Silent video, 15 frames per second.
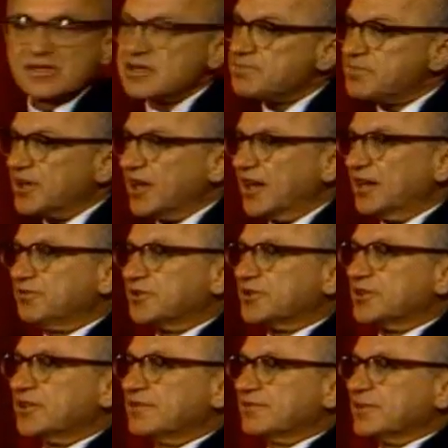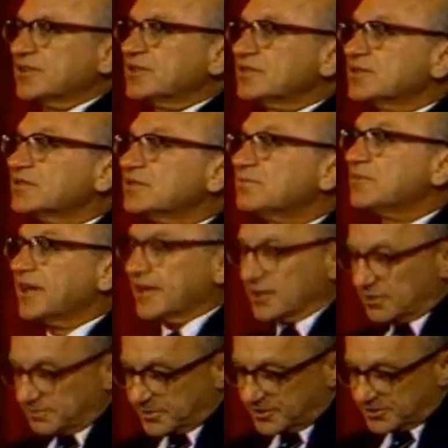behavior of the medical
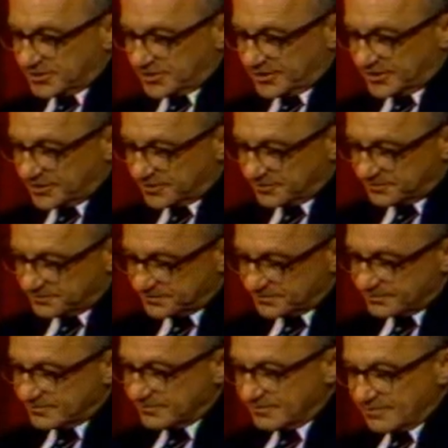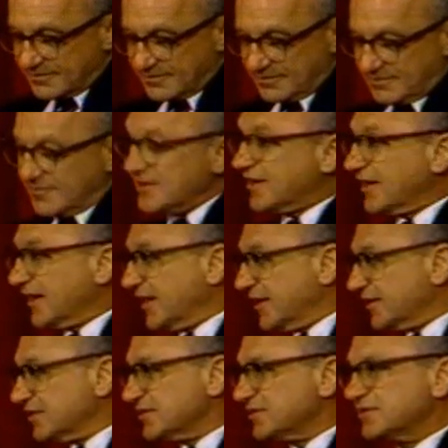personnel.
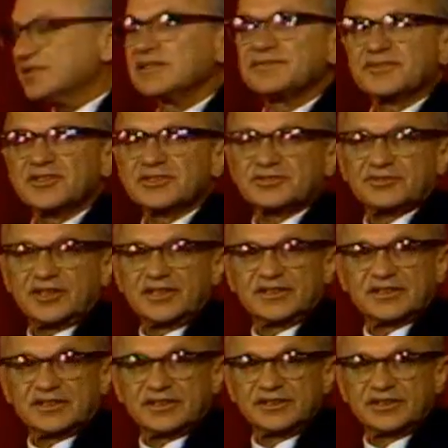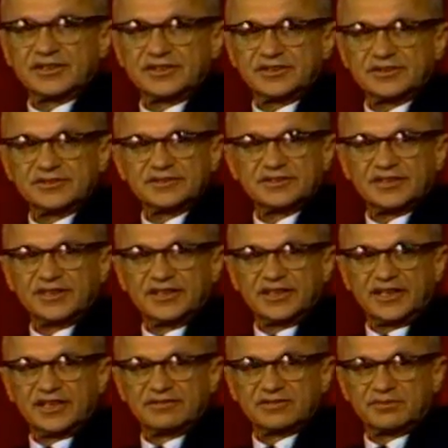And if this trend continues, it
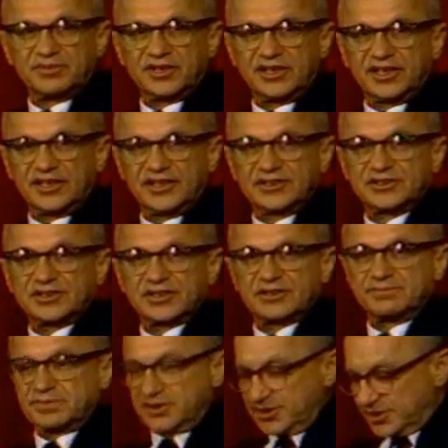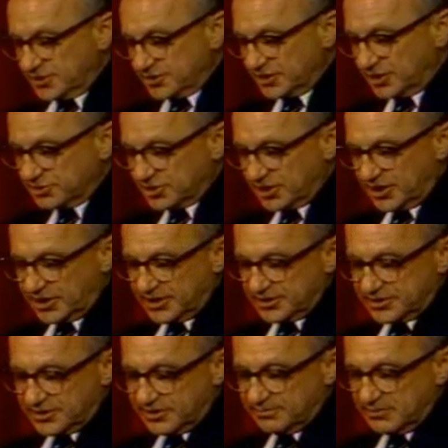inevitably leads to completely socialized
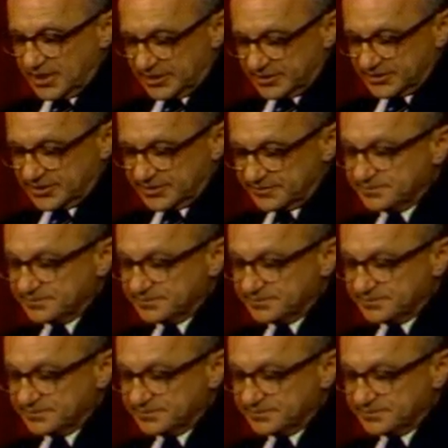medicine.